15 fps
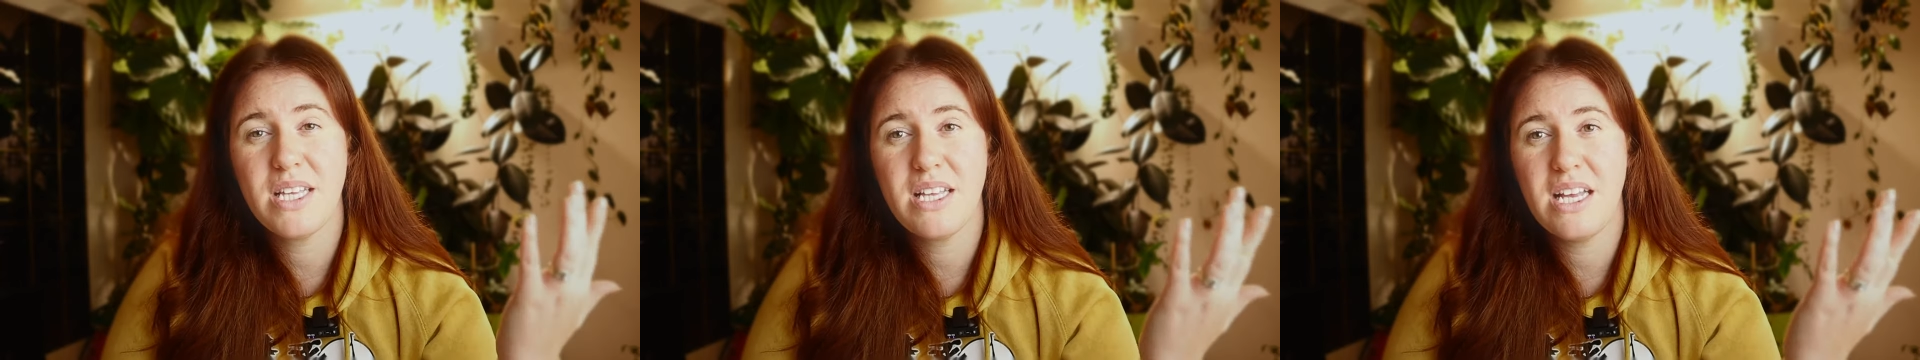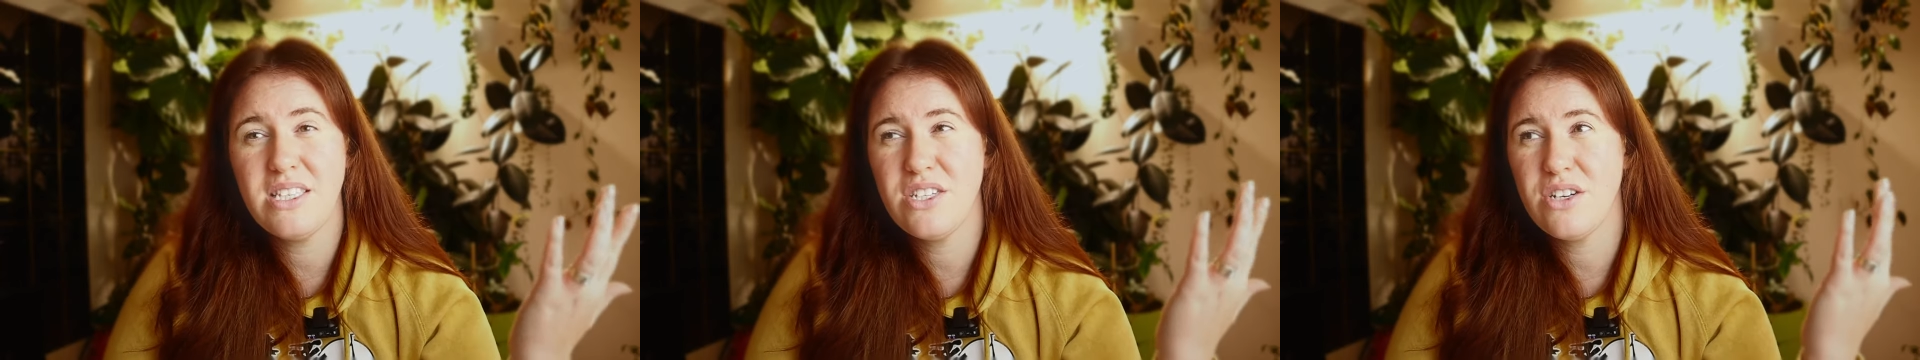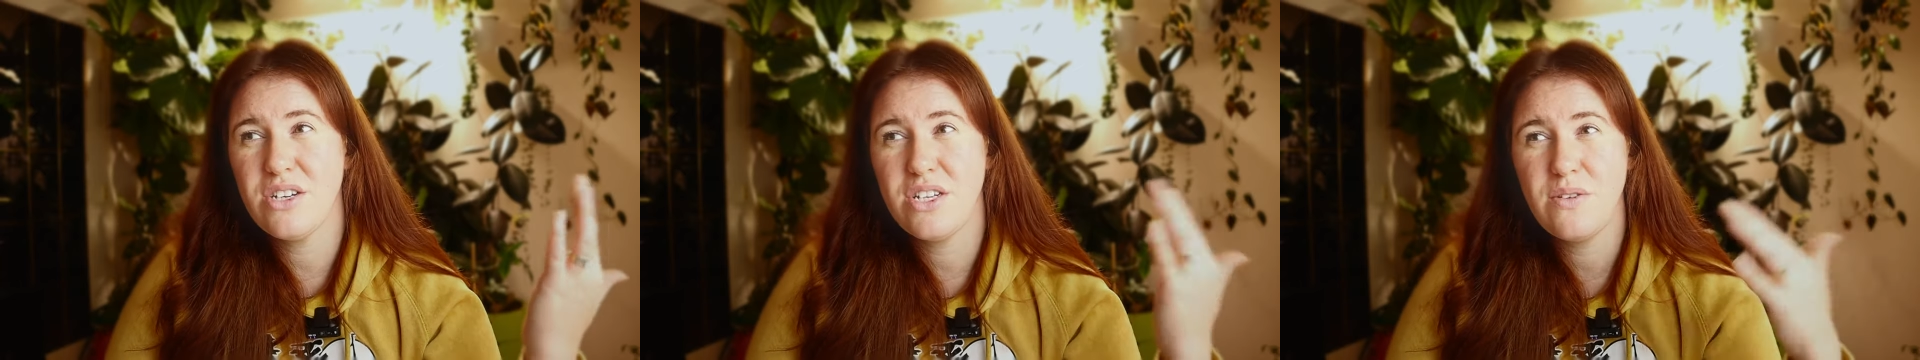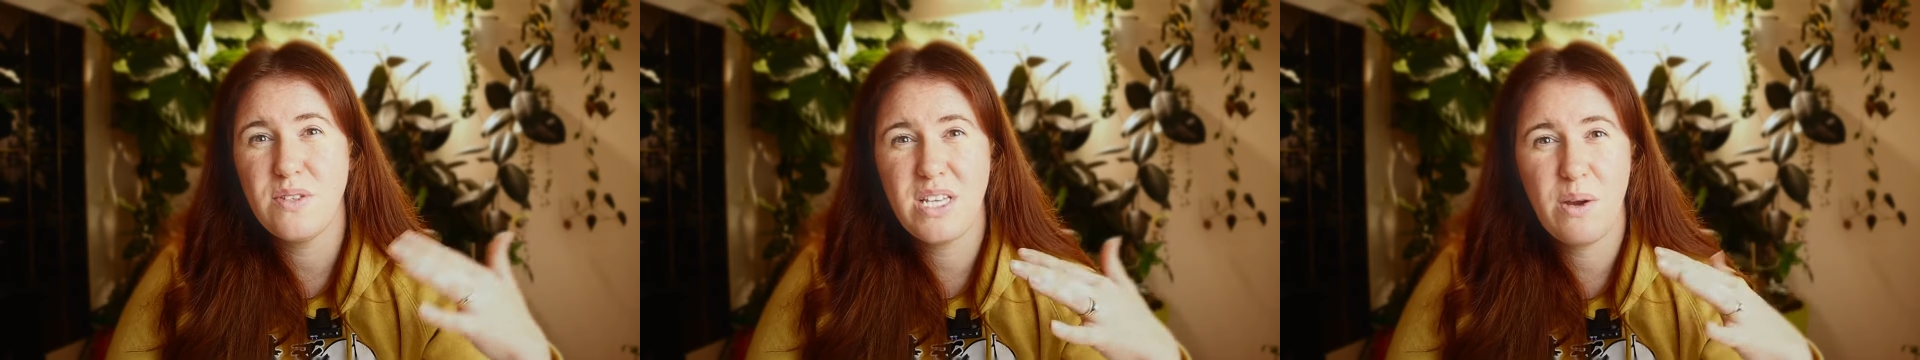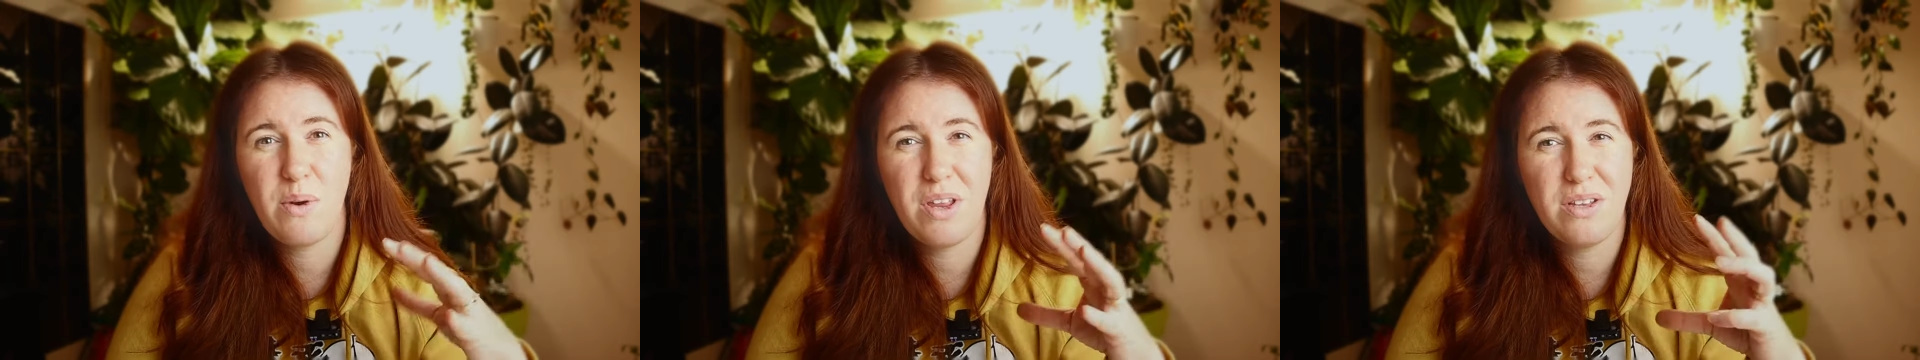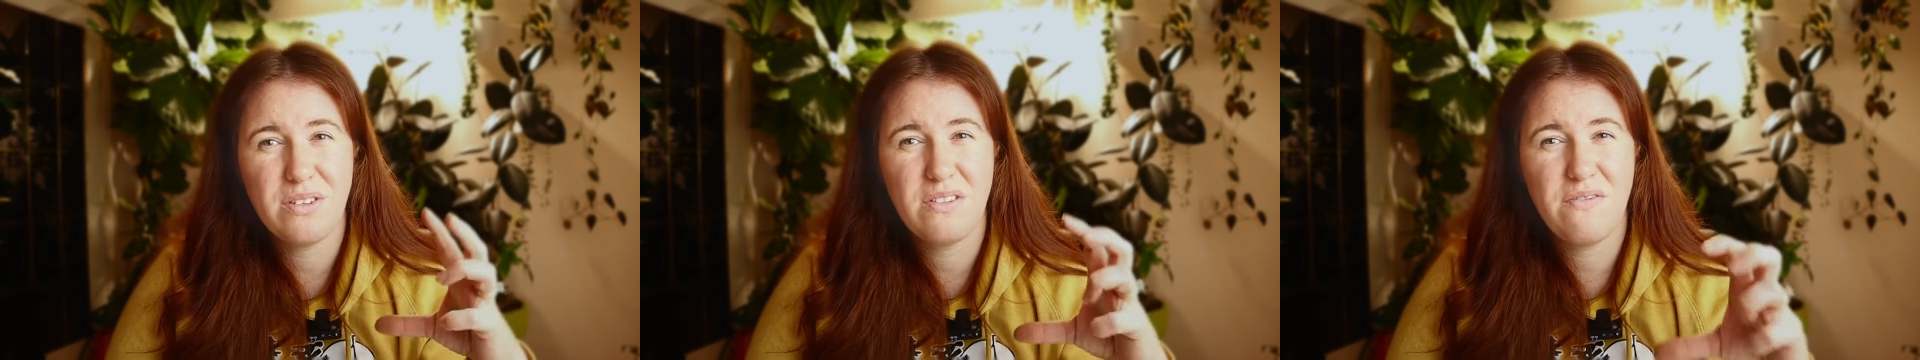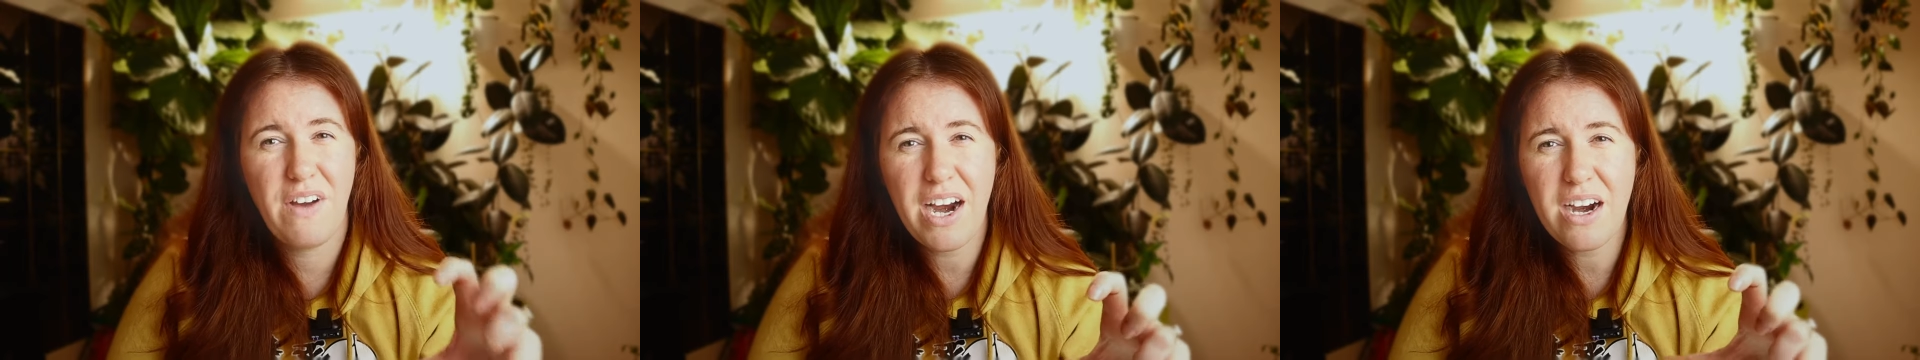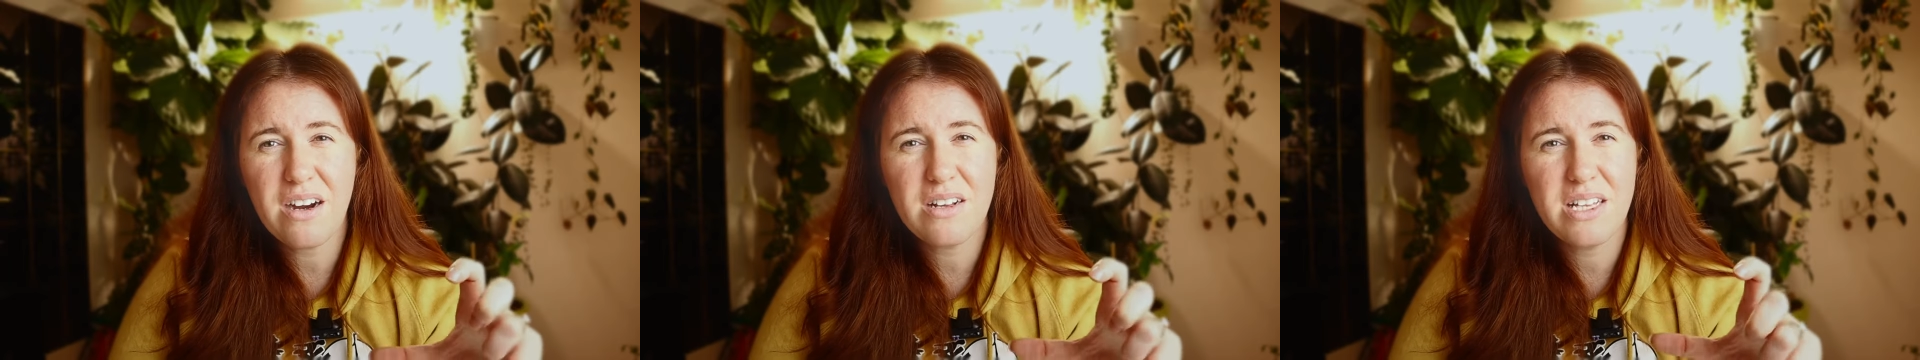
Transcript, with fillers: unless you're using one of those fire